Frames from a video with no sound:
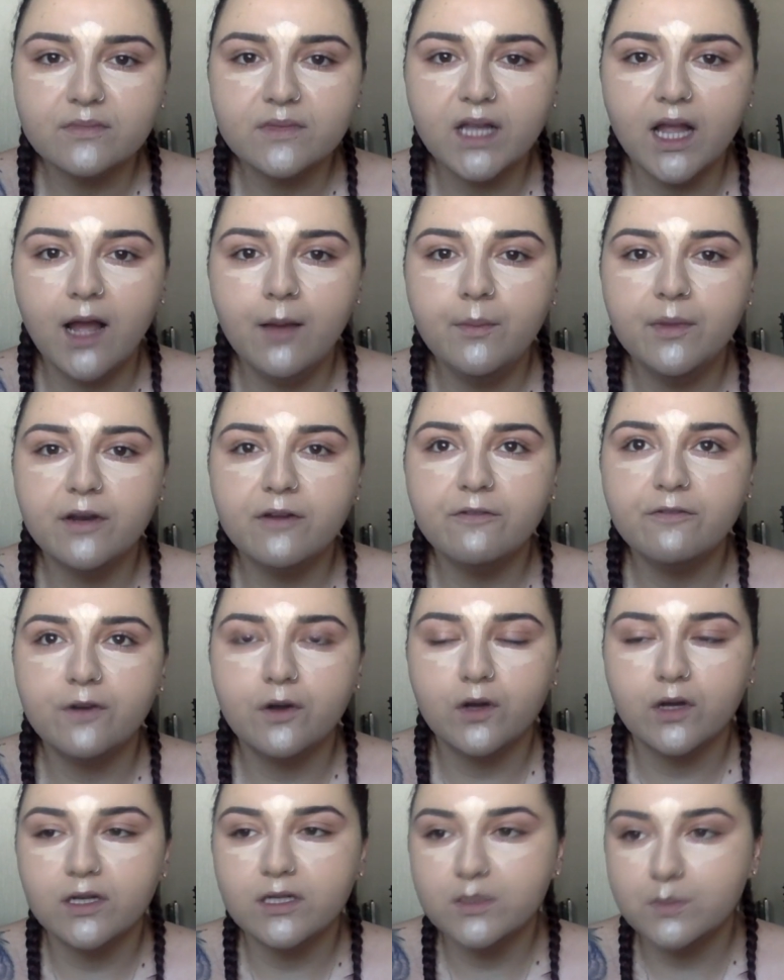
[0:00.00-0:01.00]
I'm going to
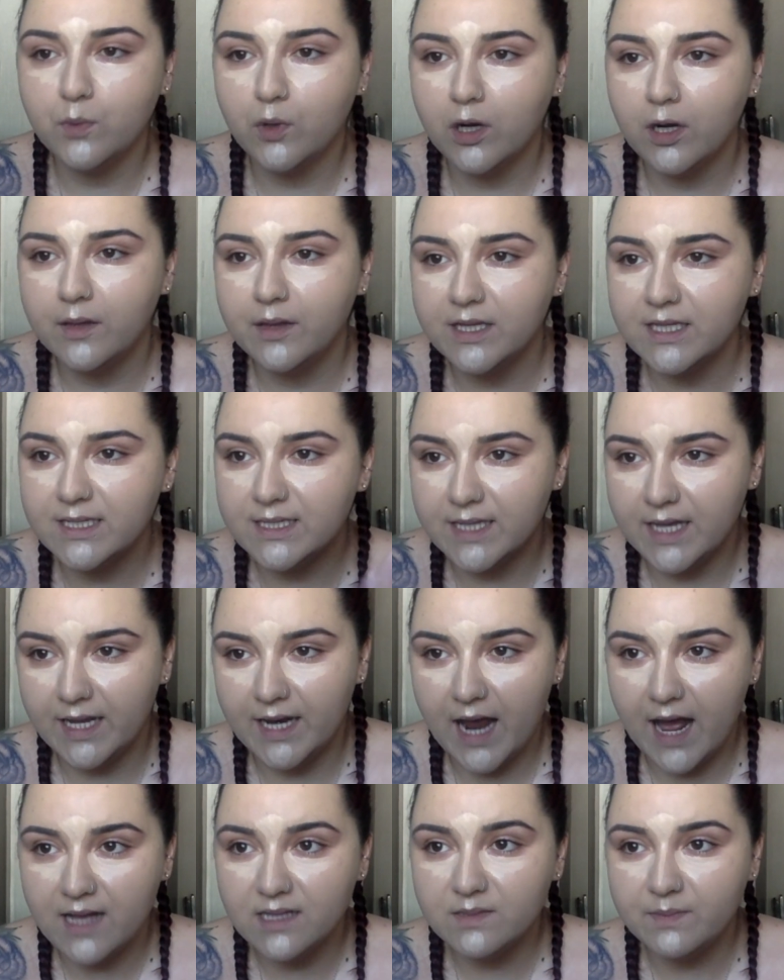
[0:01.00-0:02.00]
focus more on the skin
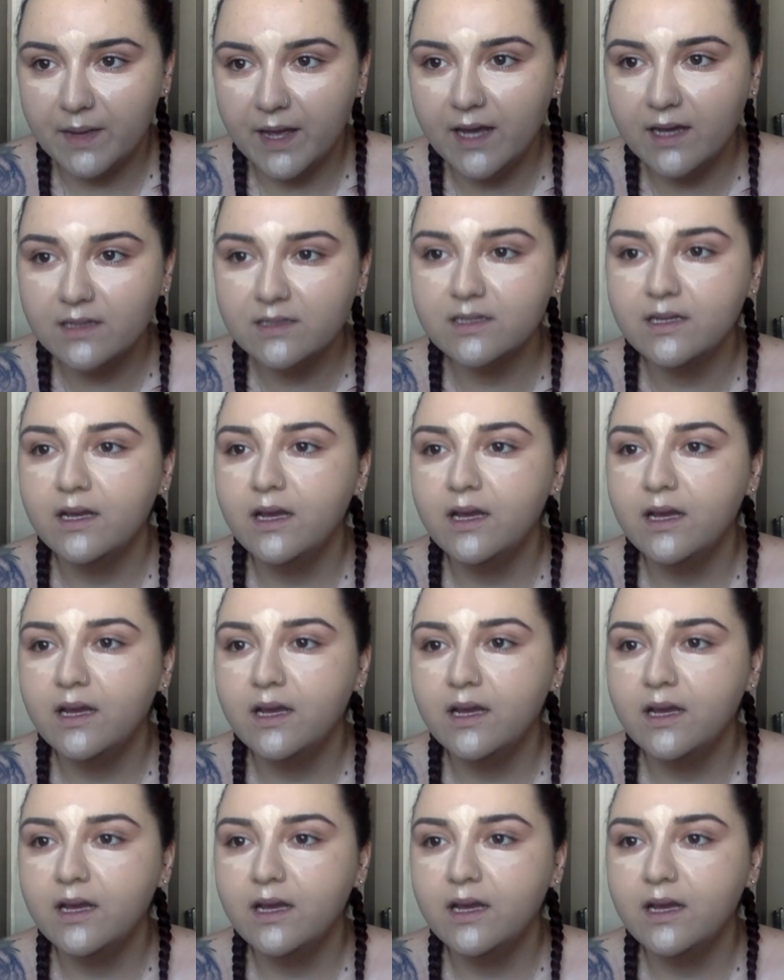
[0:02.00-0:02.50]
aspect,